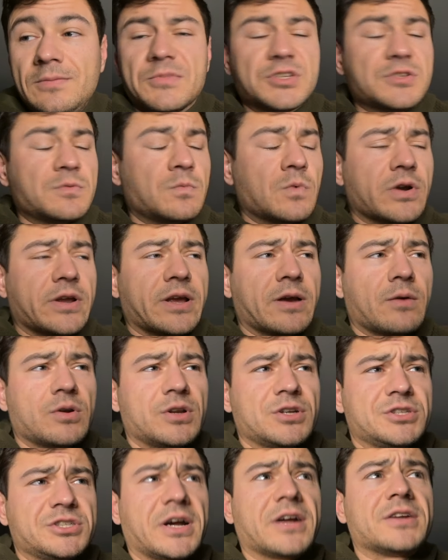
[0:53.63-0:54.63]
This morning I
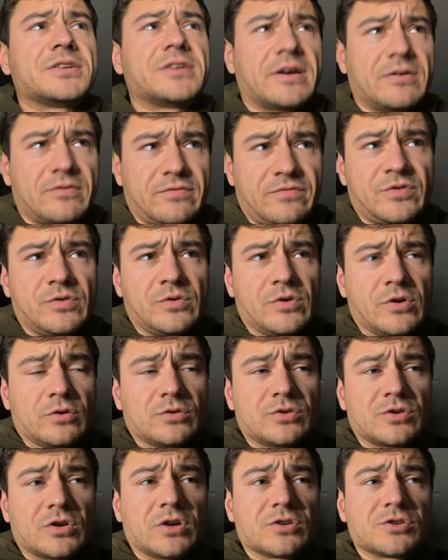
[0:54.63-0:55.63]
want to jot down a few
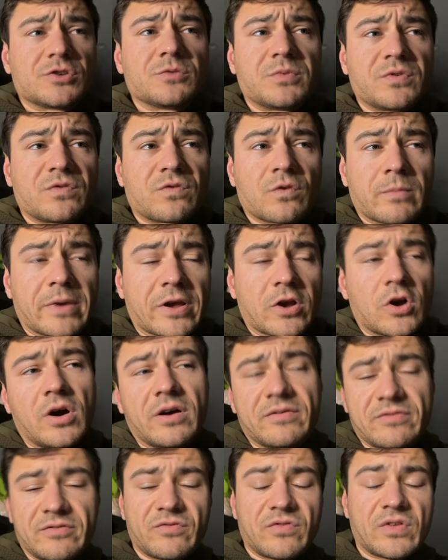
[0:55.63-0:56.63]
notes also before my
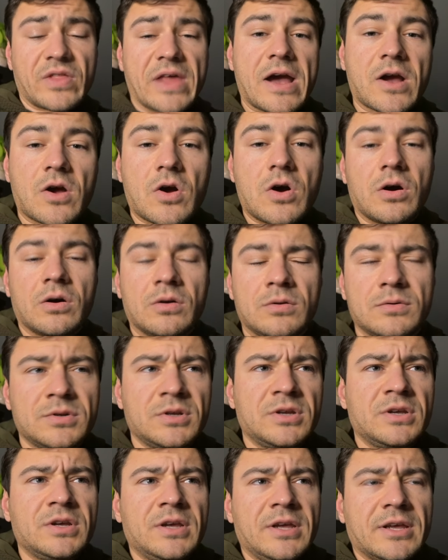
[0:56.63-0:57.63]
coffee for that call.
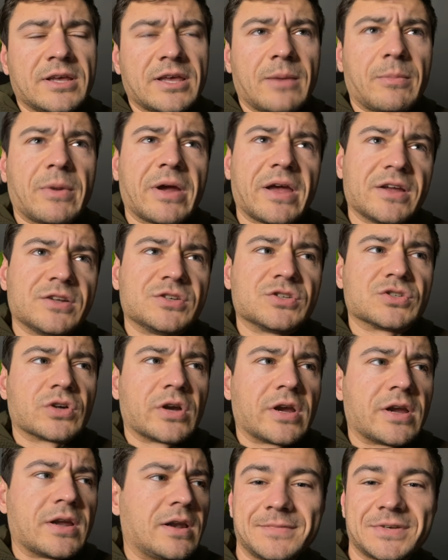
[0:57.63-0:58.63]
Get my head
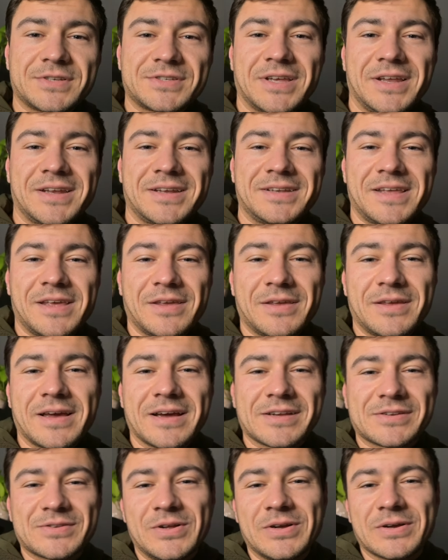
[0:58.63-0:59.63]
straight. Excited to take
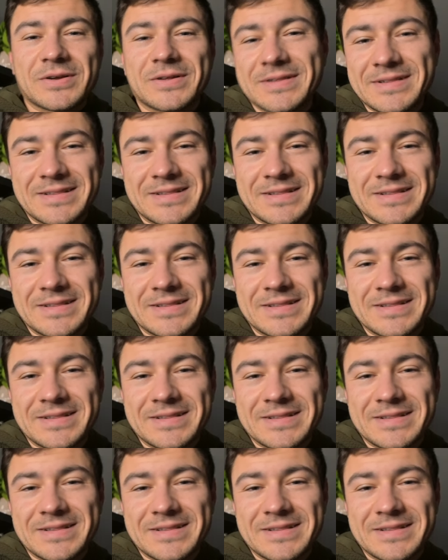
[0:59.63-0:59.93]
you guys along.